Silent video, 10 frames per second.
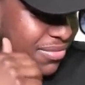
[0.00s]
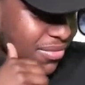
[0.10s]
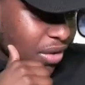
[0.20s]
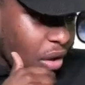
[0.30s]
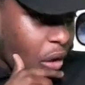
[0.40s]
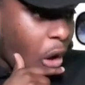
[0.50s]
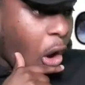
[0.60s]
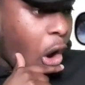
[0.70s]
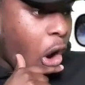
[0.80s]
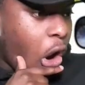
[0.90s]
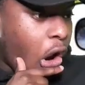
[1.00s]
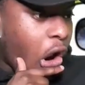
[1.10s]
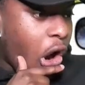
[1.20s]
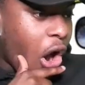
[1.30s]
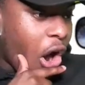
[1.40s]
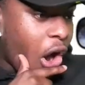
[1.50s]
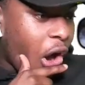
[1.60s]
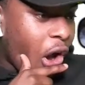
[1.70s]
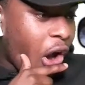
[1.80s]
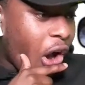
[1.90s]
I can't even see the fucking
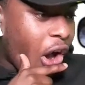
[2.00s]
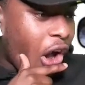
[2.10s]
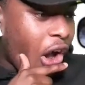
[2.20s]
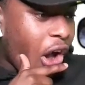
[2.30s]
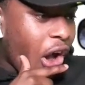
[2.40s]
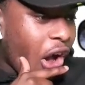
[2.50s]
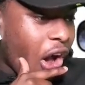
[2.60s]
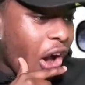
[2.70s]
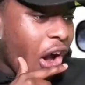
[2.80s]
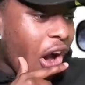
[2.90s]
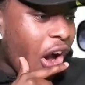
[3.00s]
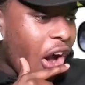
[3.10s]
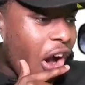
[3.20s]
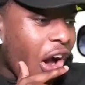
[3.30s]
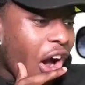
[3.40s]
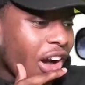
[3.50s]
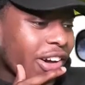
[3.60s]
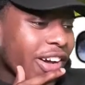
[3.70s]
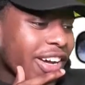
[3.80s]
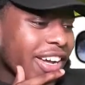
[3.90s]
stream. I'm
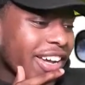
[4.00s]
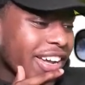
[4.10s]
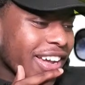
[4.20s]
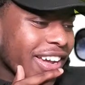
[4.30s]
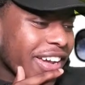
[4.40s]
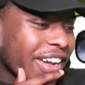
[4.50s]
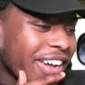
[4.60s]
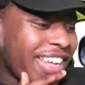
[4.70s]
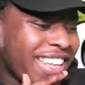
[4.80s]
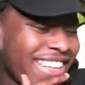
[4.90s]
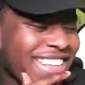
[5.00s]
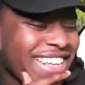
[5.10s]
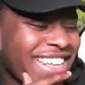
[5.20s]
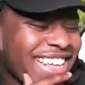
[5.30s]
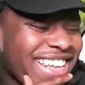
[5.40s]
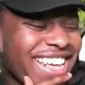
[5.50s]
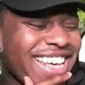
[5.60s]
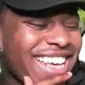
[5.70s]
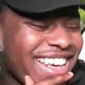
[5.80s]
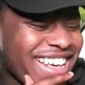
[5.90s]
fucking losing in real life now.
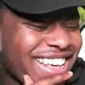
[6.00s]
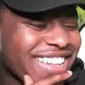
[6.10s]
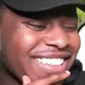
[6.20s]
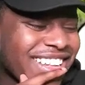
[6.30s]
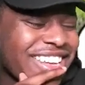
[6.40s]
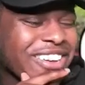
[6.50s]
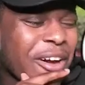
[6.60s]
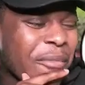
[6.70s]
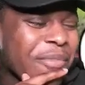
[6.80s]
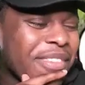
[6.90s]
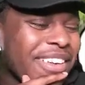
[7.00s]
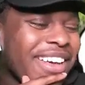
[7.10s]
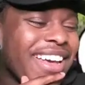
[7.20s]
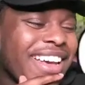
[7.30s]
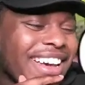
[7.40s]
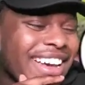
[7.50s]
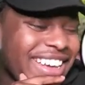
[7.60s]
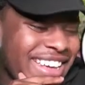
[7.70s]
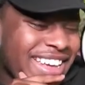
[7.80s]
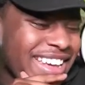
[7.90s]
Now I'm really fucking
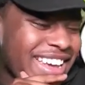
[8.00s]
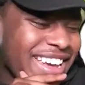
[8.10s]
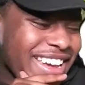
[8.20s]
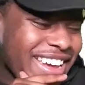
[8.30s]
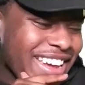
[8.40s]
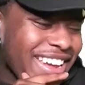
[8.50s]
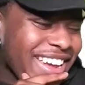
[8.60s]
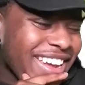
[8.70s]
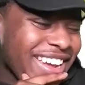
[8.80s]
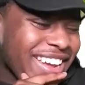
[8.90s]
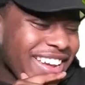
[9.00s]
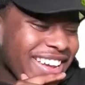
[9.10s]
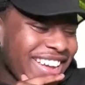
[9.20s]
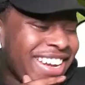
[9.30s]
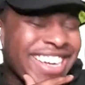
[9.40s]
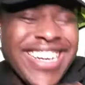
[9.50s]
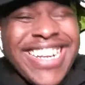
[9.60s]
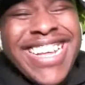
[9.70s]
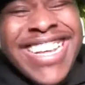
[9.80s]
losing because I'm a fucking munch, man.